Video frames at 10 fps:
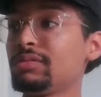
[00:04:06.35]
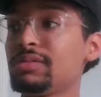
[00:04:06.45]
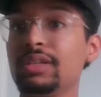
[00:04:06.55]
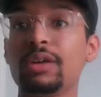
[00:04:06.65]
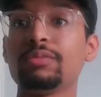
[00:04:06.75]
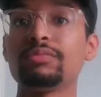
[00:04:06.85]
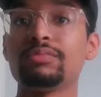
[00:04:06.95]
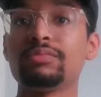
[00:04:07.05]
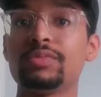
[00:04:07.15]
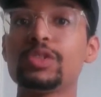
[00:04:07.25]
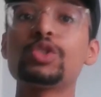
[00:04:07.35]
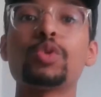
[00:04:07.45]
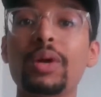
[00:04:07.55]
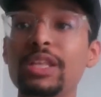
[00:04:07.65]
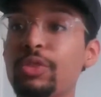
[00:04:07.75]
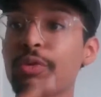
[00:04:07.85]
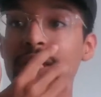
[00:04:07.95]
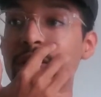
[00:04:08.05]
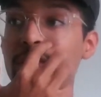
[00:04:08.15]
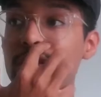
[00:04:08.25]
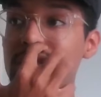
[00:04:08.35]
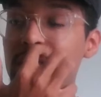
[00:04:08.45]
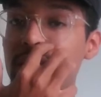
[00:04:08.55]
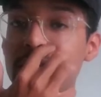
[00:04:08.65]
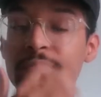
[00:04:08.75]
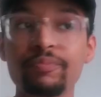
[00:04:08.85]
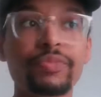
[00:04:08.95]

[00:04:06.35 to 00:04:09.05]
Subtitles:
you know, 23-13,